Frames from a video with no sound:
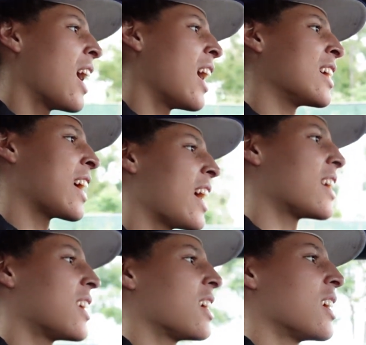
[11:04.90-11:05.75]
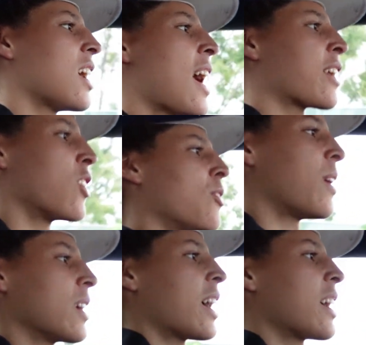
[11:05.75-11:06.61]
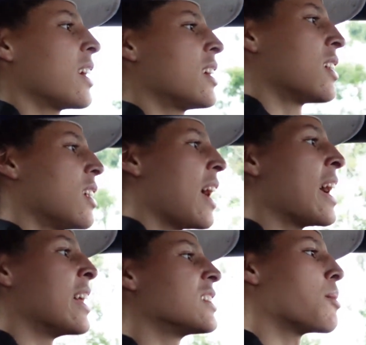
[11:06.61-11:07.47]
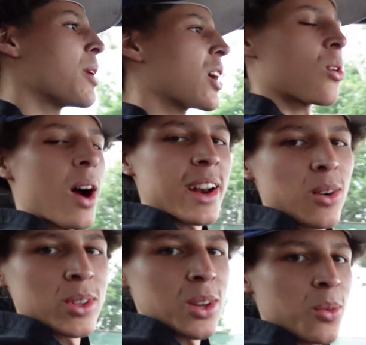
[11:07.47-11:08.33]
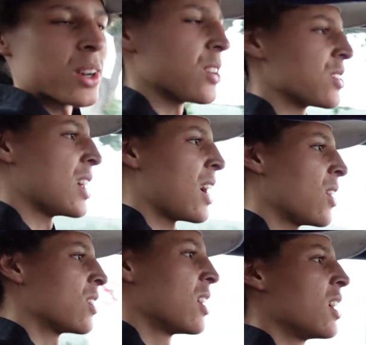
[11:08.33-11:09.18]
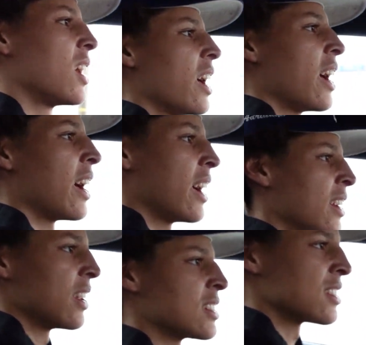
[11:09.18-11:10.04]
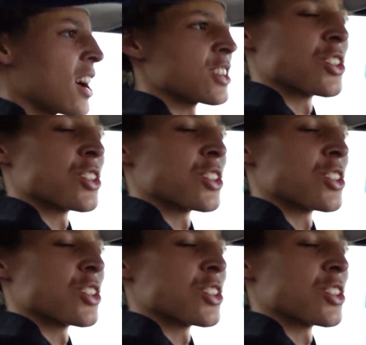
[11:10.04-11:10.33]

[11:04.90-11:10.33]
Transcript: again, I don't know if I like it. It is a bit quieter with the windows down, and it's not